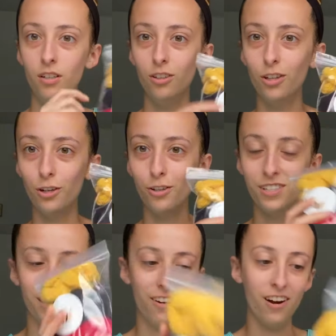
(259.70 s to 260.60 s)
logo
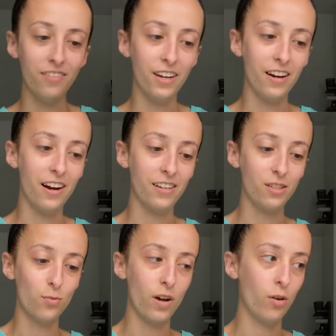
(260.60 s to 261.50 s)
sticker on there as
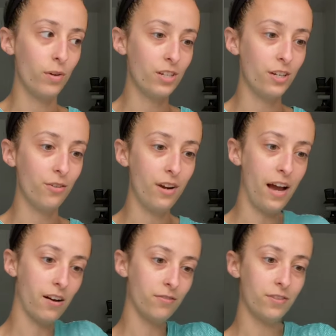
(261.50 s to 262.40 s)
well, which I don't
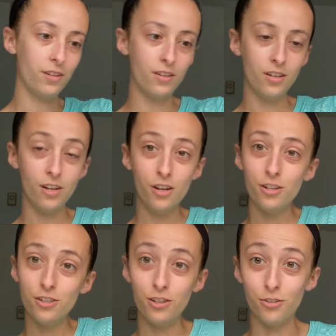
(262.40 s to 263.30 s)
have
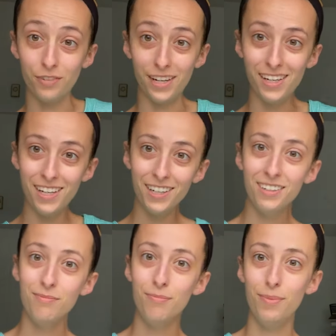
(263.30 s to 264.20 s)
shown right here,
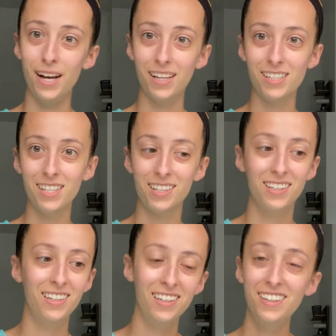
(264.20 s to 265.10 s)
but
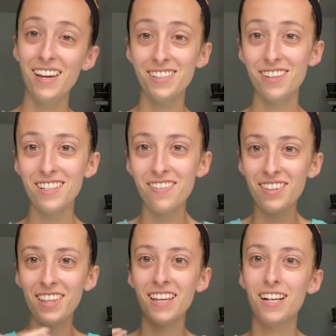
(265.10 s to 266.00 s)
yeah, so that's
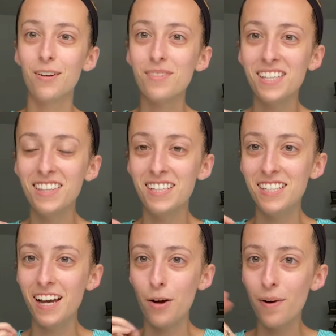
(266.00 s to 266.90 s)
everything that comes in the
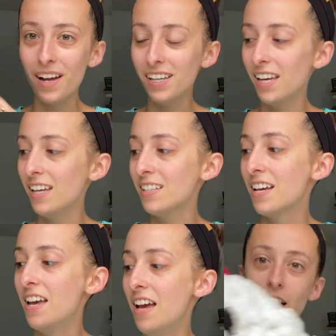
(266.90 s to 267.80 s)
DIY kit.
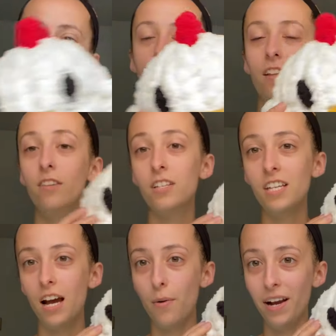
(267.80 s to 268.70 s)
And then the
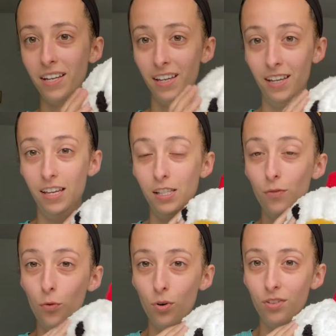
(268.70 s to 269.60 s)
DIY kit is
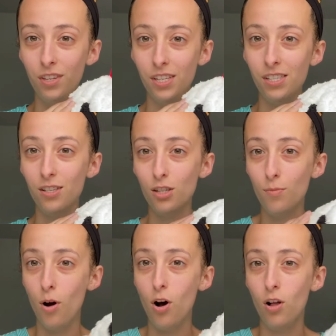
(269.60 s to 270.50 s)
for this
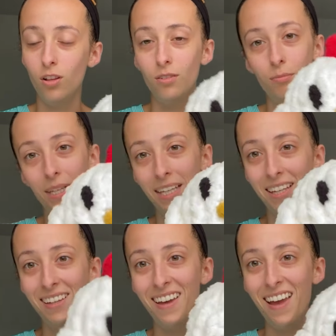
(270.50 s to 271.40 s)
small
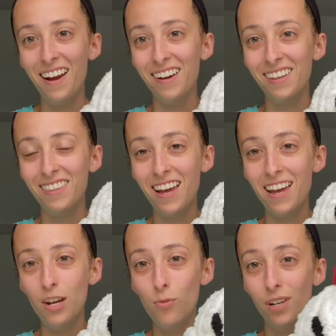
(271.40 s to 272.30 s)
mini Harriet the
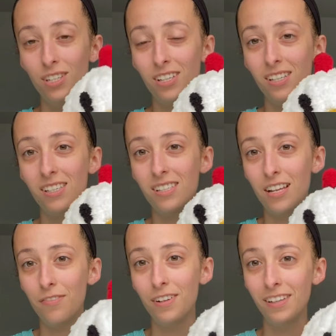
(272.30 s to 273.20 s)
Hen, which is
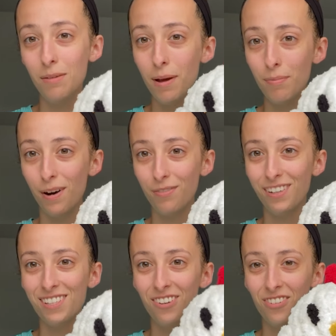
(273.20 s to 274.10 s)
definitely my
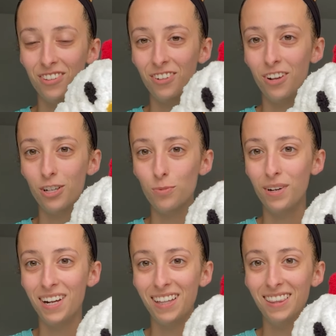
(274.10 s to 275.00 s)
preference over the large one.
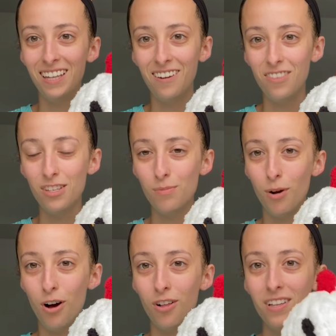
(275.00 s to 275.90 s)
I love the
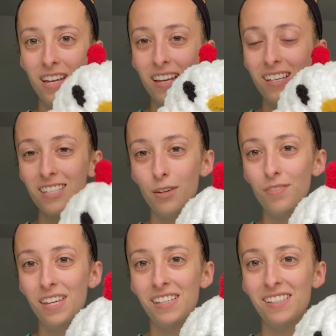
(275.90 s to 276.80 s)
small
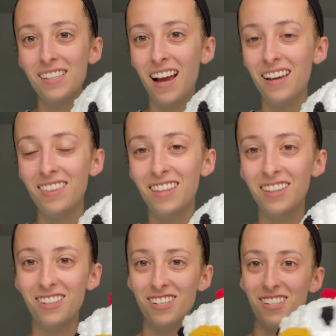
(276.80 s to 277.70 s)
stuffies. I think
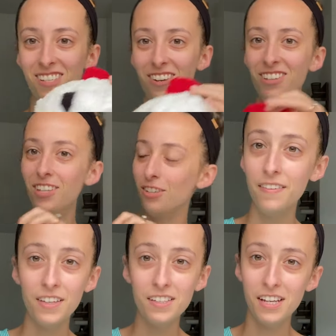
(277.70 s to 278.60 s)
they're just so cute and
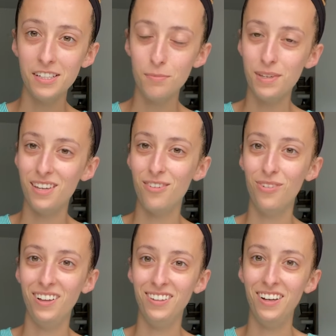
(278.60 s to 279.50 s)
they tend to be
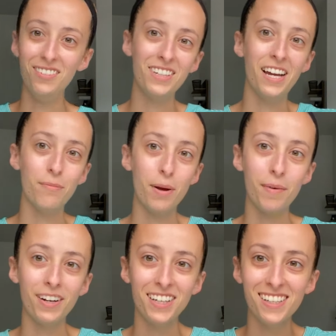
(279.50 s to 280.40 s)
well loved at my
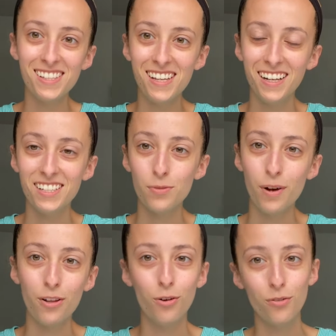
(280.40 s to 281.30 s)
markets as
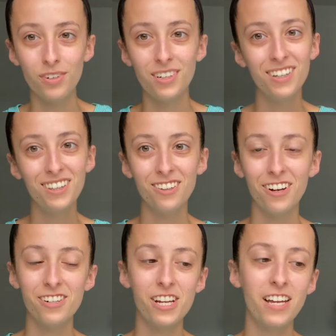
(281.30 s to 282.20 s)
well over the
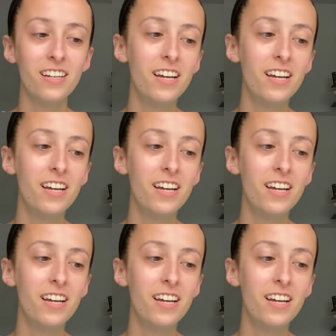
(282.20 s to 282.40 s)
large hen.